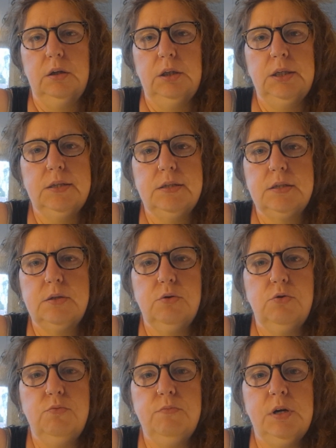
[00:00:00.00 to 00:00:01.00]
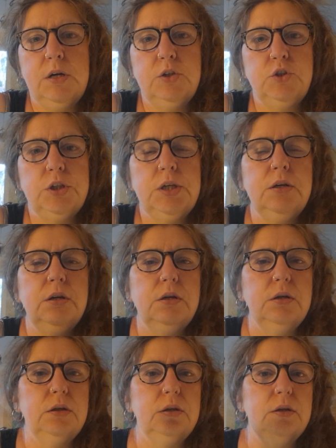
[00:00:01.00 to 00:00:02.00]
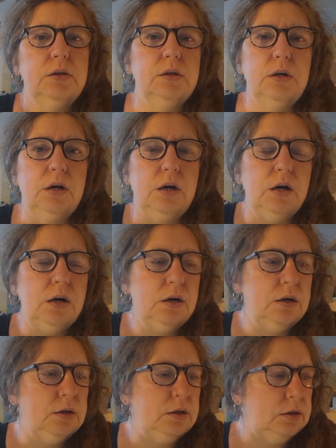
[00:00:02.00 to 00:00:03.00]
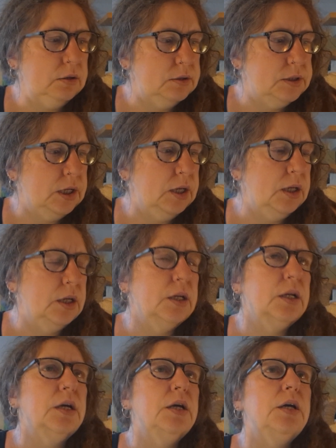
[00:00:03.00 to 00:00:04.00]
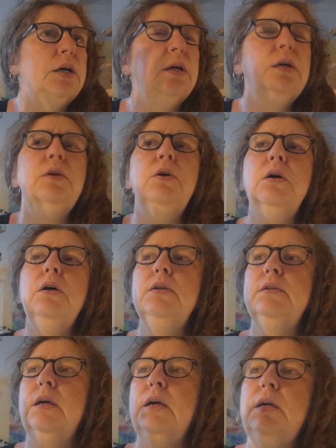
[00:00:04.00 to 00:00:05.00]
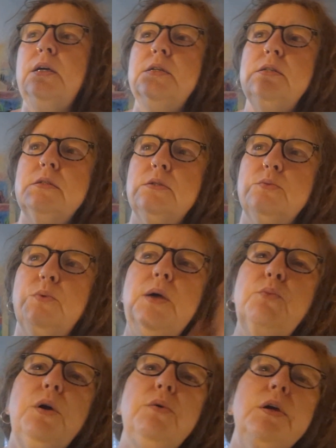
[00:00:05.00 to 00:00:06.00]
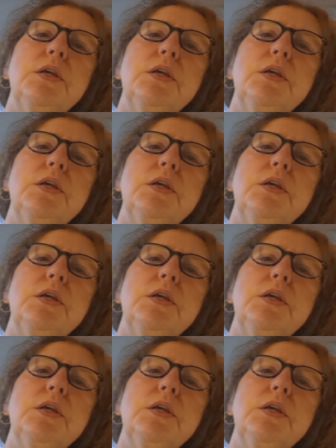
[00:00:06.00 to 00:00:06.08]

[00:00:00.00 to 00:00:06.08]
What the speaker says: it's so much in our day and age, in our days when we were